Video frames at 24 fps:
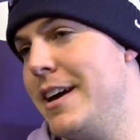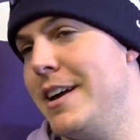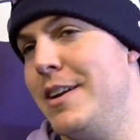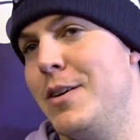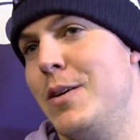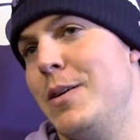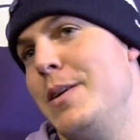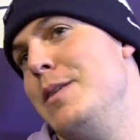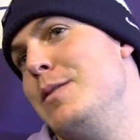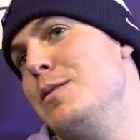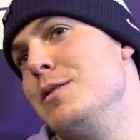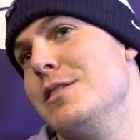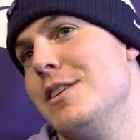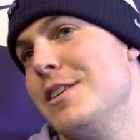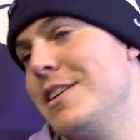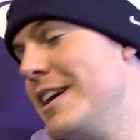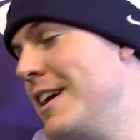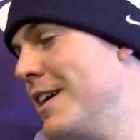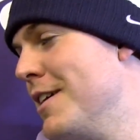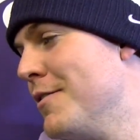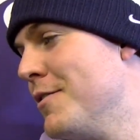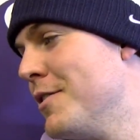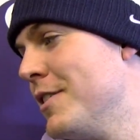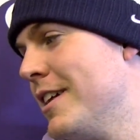I know he was only
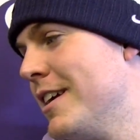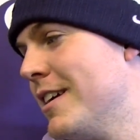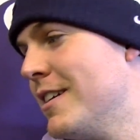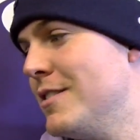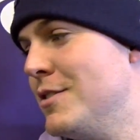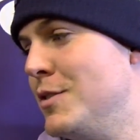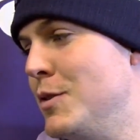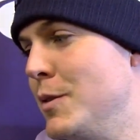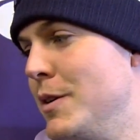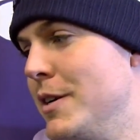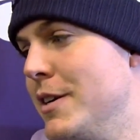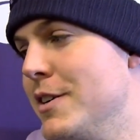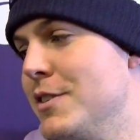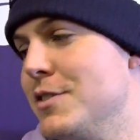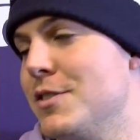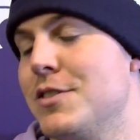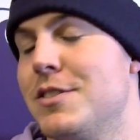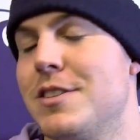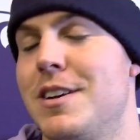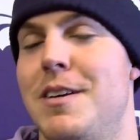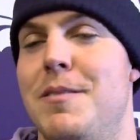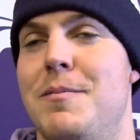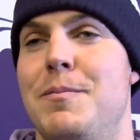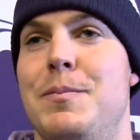here for like 2 years or
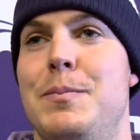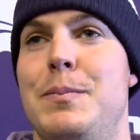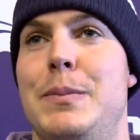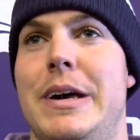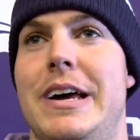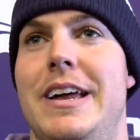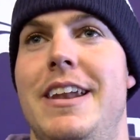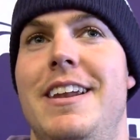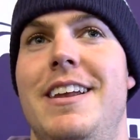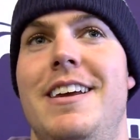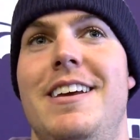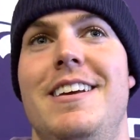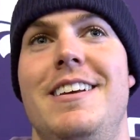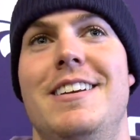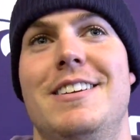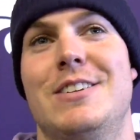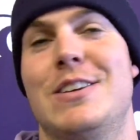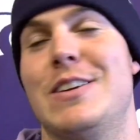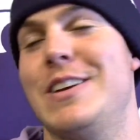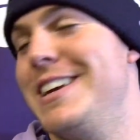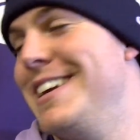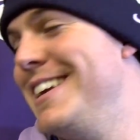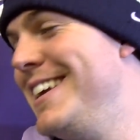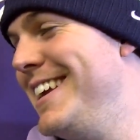something, but
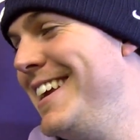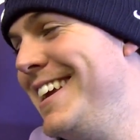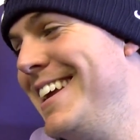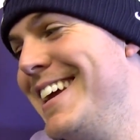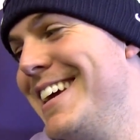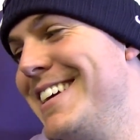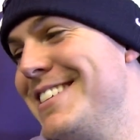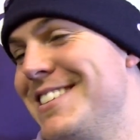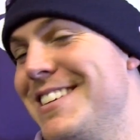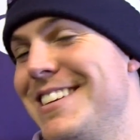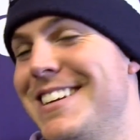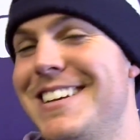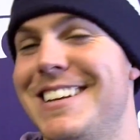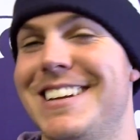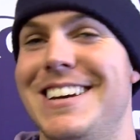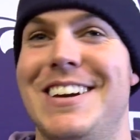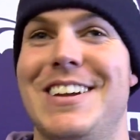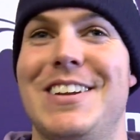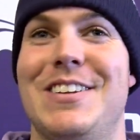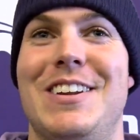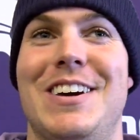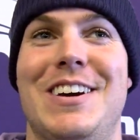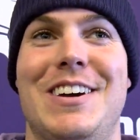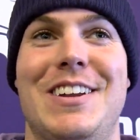so he has
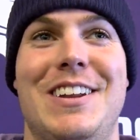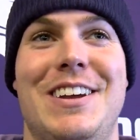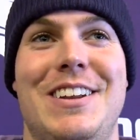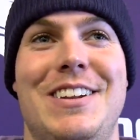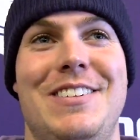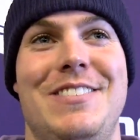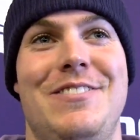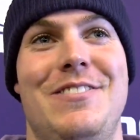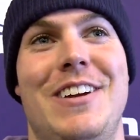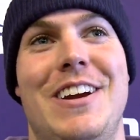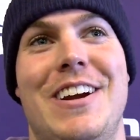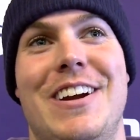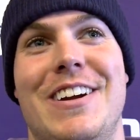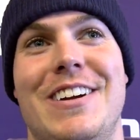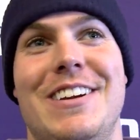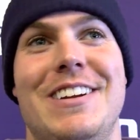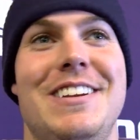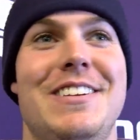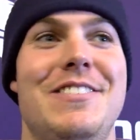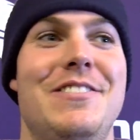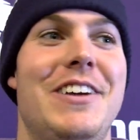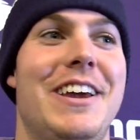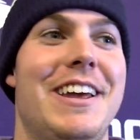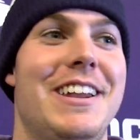an unfair
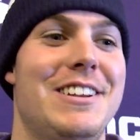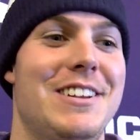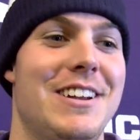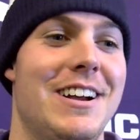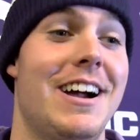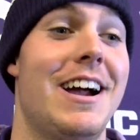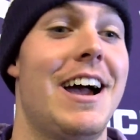advantage.